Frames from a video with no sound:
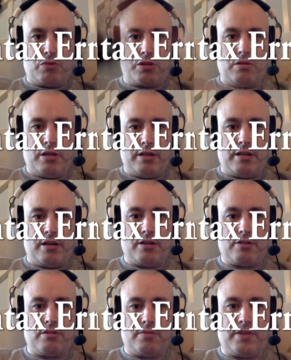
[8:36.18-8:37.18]
like that
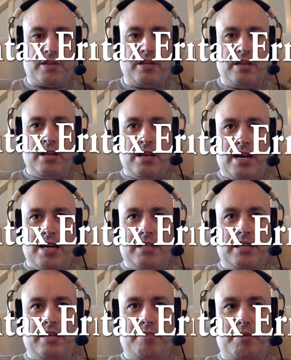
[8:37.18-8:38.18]
sort of thing, and
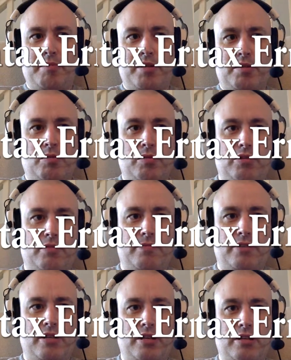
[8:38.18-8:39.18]
then it'd probably come up with
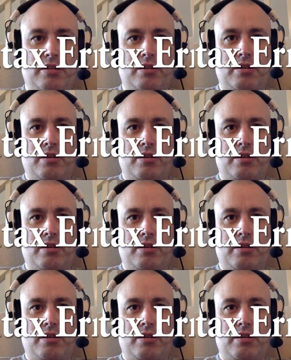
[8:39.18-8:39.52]
something like